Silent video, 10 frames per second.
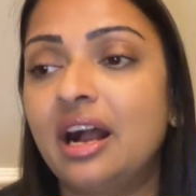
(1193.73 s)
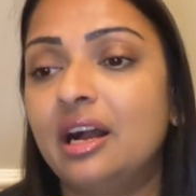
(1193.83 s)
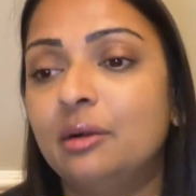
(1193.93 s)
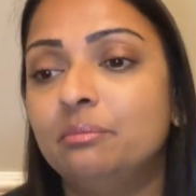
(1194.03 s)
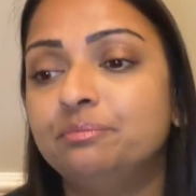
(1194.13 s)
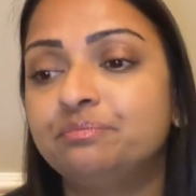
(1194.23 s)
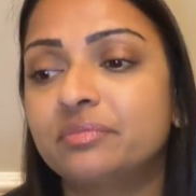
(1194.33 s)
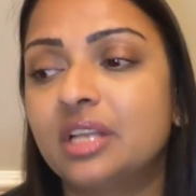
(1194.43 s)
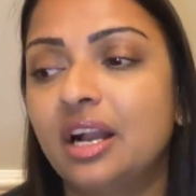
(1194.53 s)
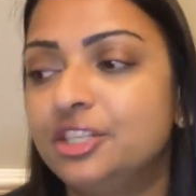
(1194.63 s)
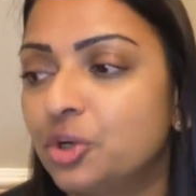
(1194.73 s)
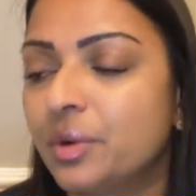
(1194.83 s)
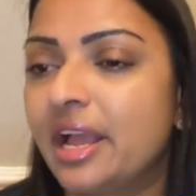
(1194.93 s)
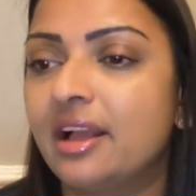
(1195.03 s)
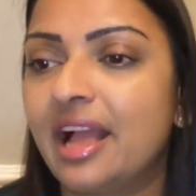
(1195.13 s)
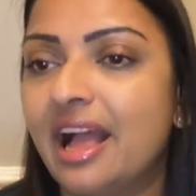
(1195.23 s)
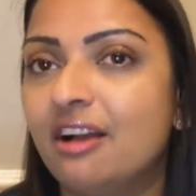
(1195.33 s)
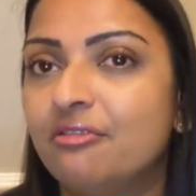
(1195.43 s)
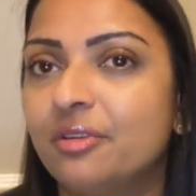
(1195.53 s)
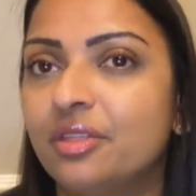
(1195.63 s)
I don't
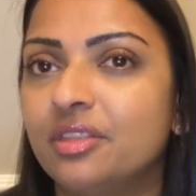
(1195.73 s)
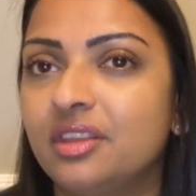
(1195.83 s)
have